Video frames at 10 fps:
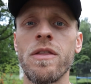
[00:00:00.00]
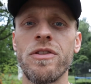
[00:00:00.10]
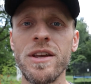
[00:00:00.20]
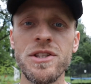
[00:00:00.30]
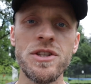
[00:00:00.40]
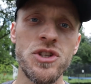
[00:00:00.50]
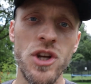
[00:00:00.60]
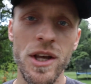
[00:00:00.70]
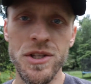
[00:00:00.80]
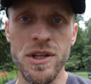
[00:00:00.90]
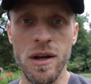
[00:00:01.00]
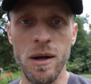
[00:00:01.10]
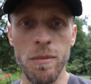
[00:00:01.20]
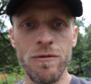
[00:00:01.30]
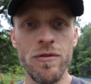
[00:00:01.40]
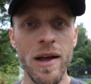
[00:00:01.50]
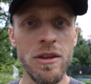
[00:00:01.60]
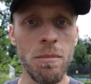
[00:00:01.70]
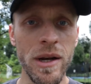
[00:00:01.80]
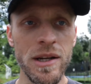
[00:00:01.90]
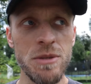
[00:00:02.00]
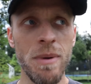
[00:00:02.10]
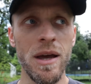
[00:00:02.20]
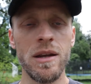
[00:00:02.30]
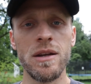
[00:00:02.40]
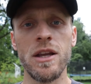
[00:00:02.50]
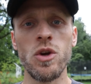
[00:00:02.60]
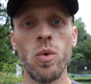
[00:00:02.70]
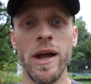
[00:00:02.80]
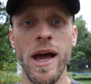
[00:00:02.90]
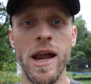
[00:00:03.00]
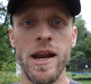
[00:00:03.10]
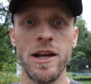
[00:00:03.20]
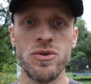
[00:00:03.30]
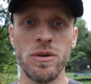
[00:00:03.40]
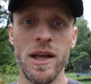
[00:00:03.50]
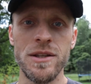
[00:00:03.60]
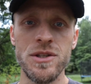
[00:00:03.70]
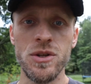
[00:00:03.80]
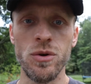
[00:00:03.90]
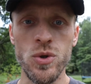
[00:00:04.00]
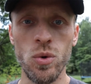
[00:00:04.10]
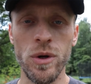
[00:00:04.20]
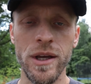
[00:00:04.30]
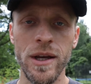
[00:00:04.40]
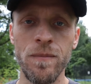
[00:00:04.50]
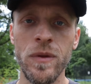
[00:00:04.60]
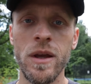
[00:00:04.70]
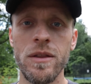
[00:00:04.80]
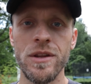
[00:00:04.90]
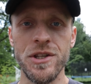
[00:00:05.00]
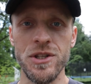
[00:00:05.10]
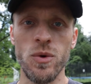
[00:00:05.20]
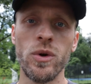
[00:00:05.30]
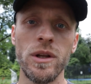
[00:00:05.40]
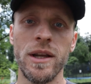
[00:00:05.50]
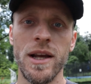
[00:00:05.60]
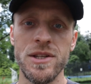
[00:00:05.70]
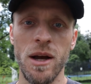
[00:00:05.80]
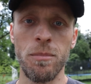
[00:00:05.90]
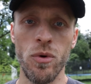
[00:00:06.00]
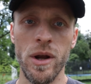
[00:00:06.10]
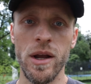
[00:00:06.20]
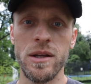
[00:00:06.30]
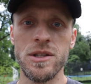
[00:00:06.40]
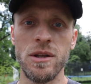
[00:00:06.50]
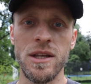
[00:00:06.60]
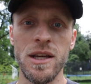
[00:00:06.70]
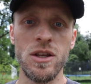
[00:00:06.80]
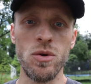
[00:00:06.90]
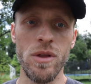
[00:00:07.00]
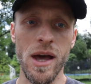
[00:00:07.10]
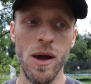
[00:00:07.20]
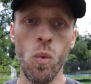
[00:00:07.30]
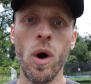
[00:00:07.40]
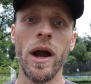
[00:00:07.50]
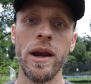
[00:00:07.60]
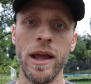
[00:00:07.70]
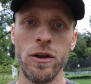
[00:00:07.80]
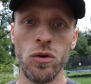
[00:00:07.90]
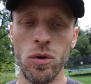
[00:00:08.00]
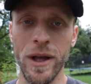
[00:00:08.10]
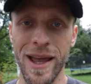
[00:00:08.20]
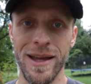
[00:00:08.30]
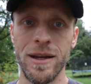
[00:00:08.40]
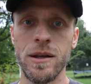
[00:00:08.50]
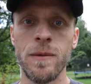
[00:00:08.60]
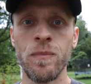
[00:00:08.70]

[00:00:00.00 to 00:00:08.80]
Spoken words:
This is just, if you've got the money to spend and you want to add an extra lens to your toolkit, this is a really nice upgrade to get you that wide angle end.